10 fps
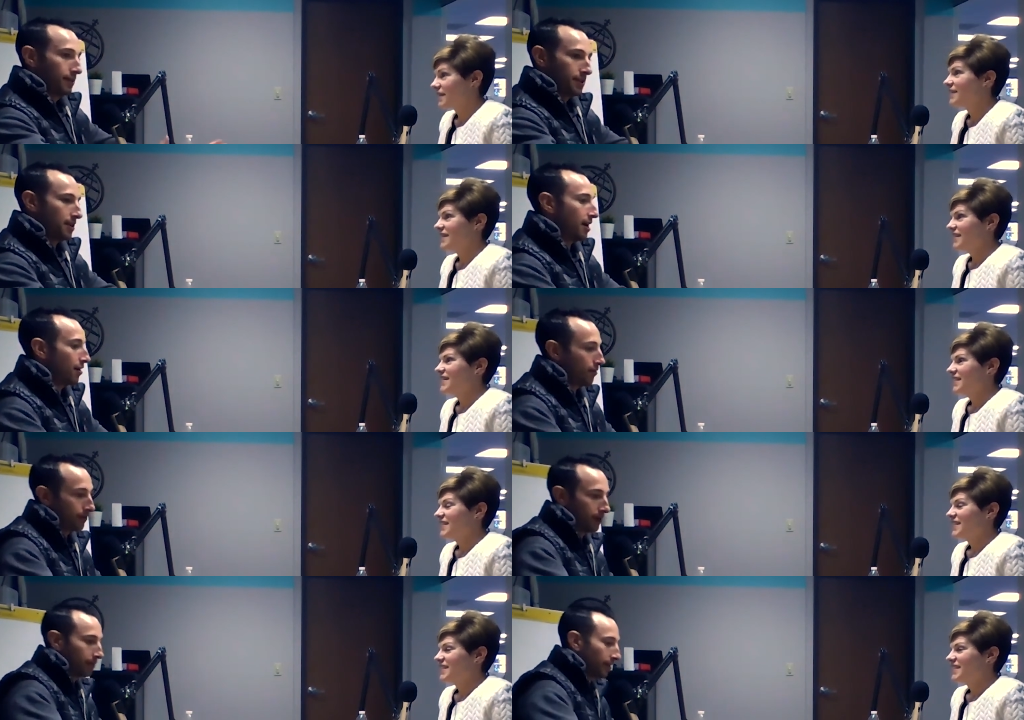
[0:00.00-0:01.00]
Speaker 1: you
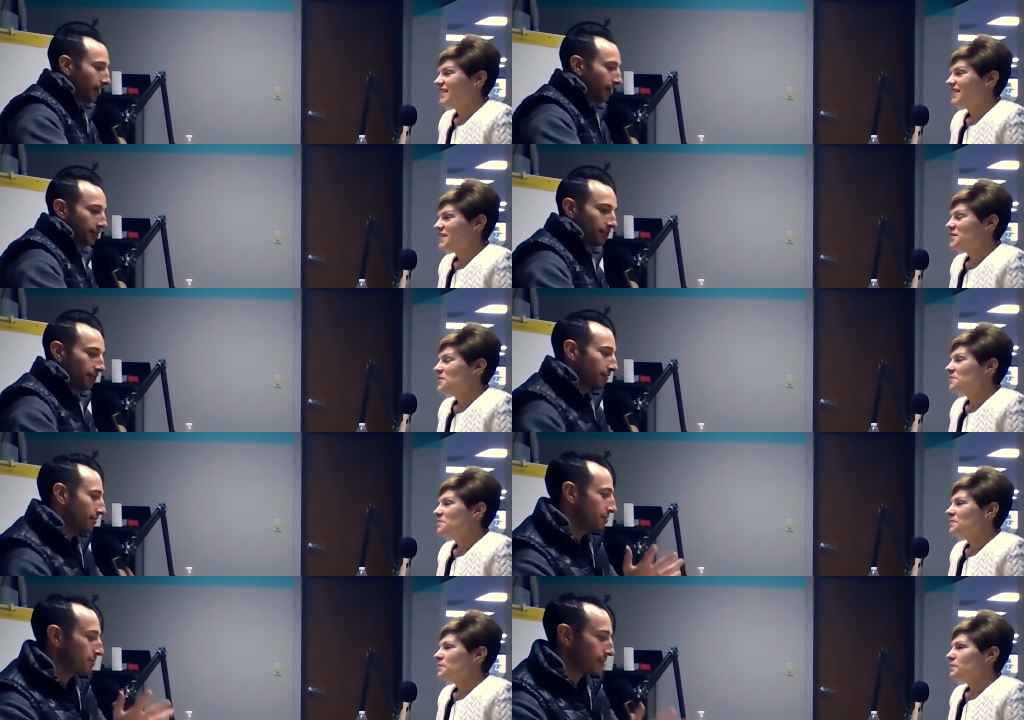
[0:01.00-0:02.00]
know, uh,
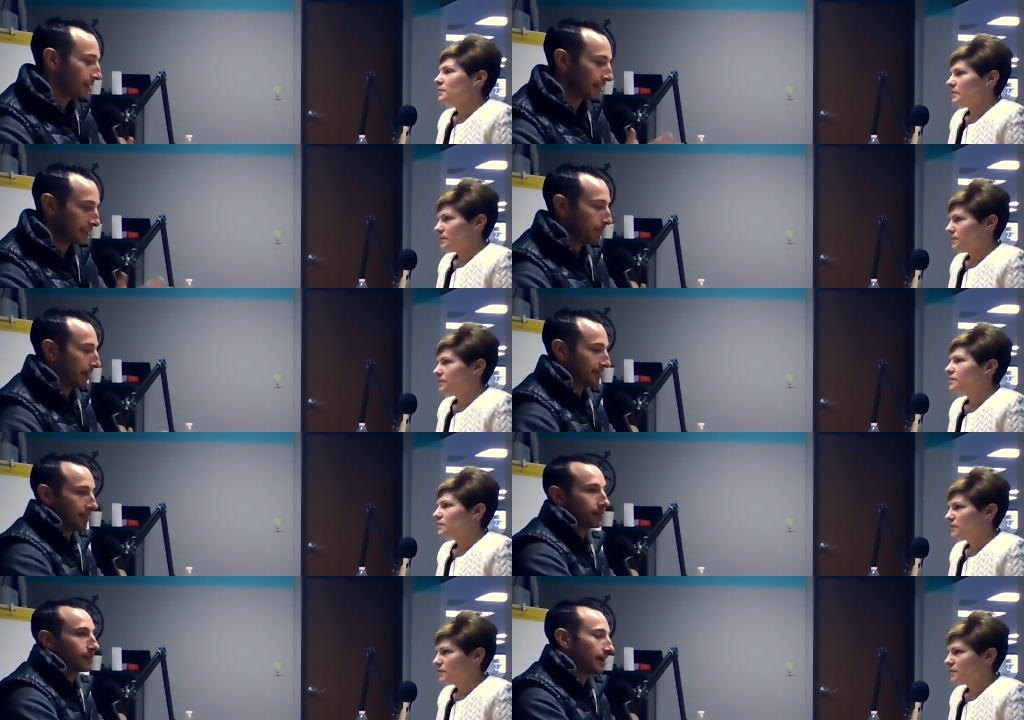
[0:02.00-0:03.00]
new release,
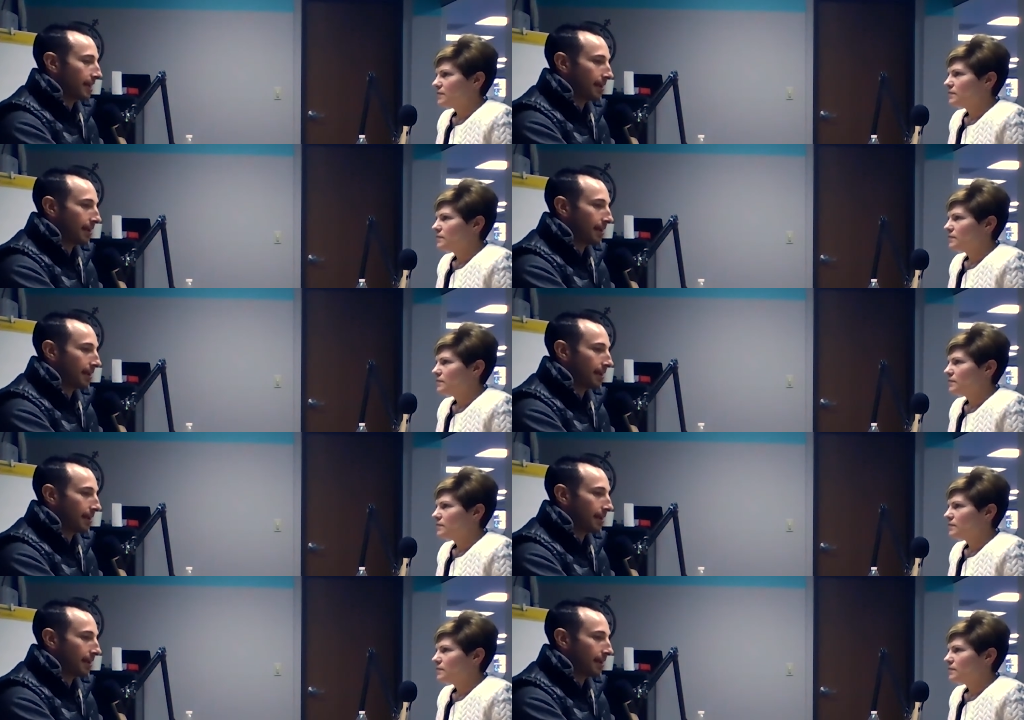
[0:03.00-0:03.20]
bestseller on